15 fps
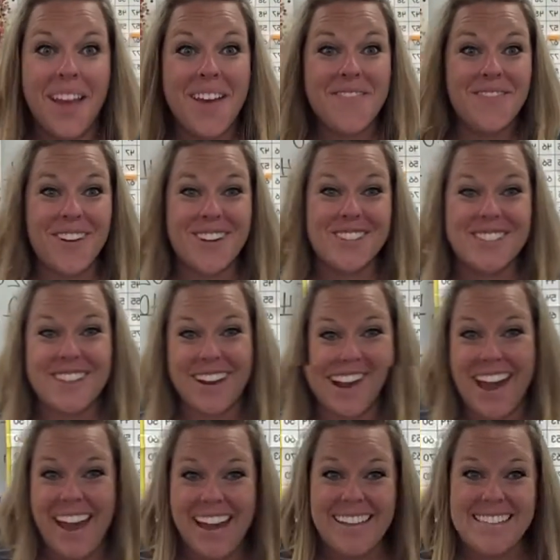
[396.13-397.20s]
First
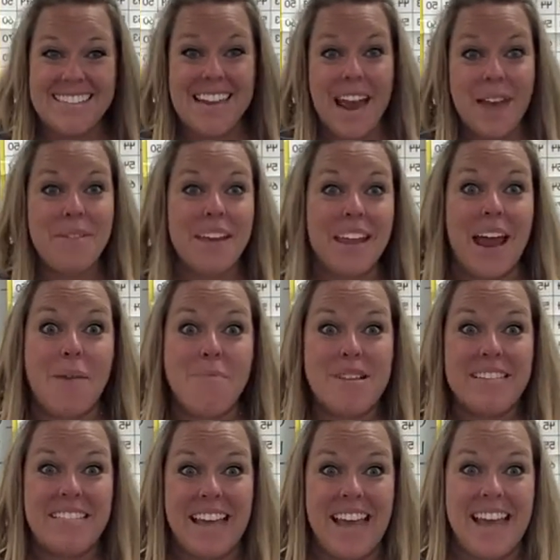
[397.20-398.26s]
grade, it's time to get up
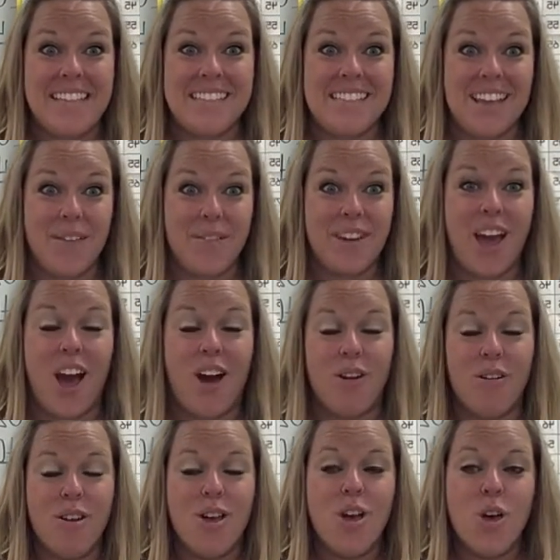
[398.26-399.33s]
and dance. Here we
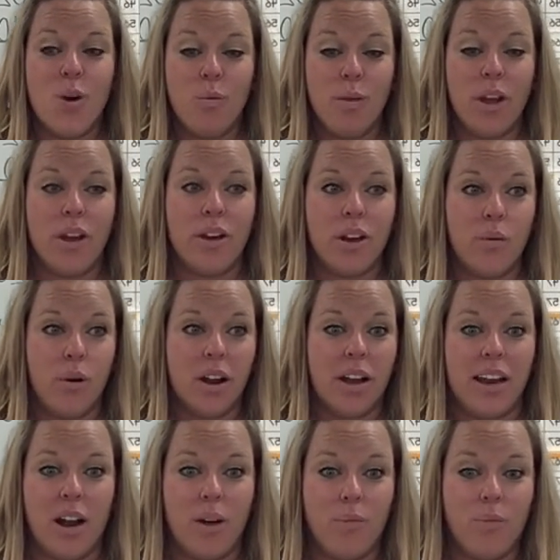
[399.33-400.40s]
go. We are going to work
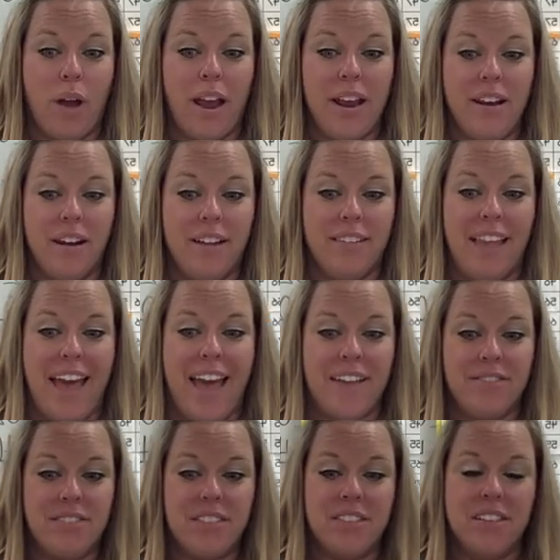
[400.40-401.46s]
on our right and our
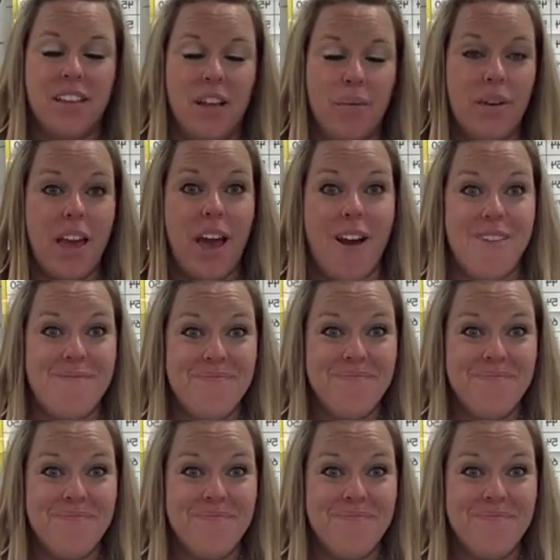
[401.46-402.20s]
left. Here we go.